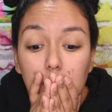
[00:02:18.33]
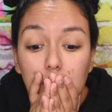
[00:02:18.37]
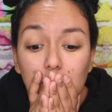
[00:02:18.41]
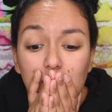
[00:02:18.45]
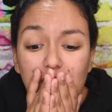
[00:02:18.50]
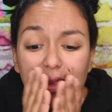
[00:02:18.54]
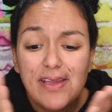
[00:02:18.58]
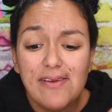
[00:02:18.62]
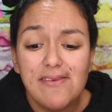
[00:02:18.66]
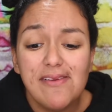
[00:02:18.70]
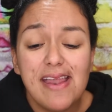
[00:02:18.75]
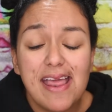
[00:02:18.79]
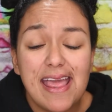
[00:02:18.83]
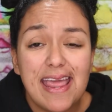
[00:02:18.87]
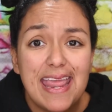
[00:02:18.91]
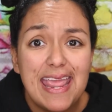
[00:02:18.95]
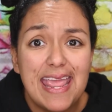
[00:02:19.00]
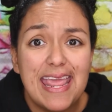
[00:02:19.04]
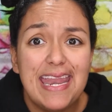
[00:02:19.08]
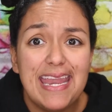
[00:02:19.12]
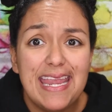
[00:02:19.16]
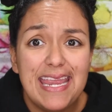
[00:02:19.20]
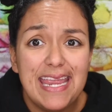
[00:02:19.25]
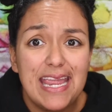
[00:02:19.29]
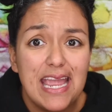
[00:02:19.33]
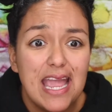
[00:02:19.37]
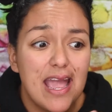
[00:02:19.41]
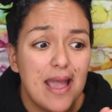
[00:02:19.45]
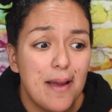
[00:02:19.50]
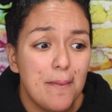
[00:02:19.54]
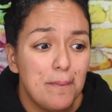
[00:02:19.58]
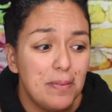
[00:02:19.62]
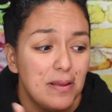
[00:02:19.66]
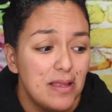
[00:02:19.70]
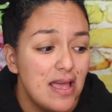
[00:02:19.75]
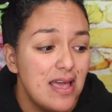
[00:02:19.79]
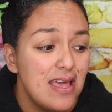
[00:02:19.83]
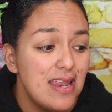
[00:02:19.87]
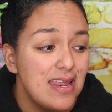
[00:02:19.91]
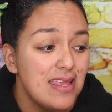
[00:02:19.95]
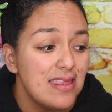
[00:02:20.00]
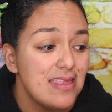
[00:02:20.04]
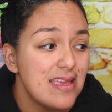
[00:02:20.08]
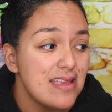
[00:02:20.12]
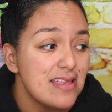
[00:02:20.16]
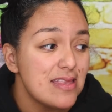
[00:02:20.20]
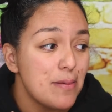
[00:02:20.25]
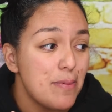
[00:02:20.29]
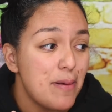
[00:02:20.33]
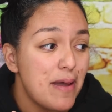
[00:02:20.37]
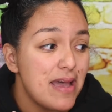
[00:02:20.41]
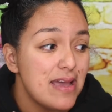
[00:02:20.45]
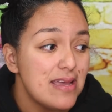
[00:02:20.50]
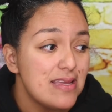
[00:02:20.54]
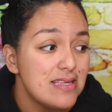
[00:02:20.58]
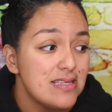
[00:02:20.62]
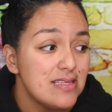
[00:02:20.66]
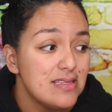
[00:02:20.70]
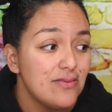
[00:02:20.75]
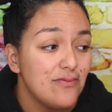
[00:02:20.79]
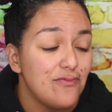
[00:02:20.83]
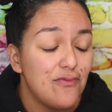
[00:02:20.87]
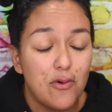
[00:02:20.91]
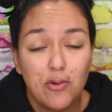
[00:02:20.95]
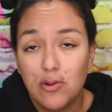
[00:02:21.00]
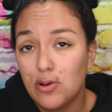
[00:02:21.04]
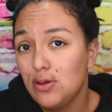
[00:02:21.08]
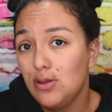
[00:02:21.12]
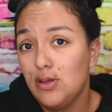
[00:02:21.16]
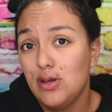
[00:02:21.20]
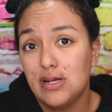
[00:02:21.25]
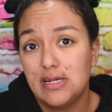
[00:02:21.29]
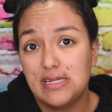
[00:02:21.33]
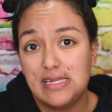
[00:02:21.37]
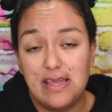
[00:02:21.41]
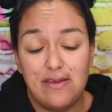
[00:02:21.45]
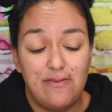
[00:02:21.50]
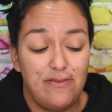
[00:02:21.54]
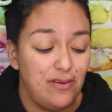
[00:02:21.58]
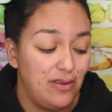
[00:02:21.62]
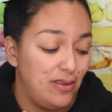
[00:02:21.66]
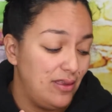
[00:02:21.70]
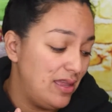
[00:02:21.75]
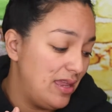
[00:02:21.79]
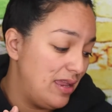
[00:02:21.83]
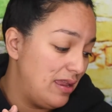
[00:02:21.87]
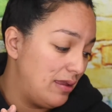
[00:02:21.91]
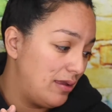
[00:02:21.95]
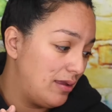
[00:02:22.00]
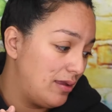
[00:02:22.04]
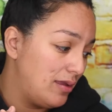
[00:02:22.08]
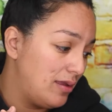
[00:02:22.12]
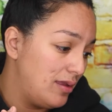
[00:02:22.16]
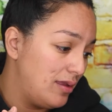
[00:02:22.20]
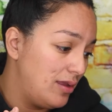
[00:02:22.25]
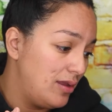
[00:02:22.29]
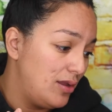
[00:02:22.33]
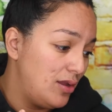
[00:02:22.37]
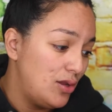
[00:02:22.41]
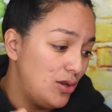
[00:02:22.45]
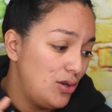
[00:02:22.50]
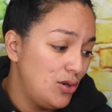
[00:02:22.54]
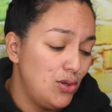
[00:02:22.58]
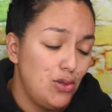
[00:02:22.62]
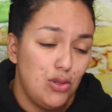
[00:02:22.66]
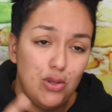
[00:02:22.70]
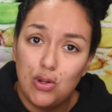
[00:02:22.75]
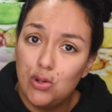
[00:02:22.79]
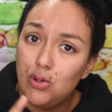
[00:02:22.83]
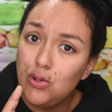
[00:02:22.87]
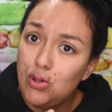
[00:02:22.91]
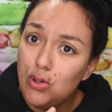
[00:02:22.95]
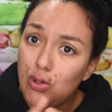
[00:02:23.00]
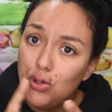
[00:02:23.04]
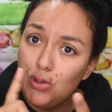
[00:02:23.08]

We haven't had any blood in like the past 4 looks, I feel like. No.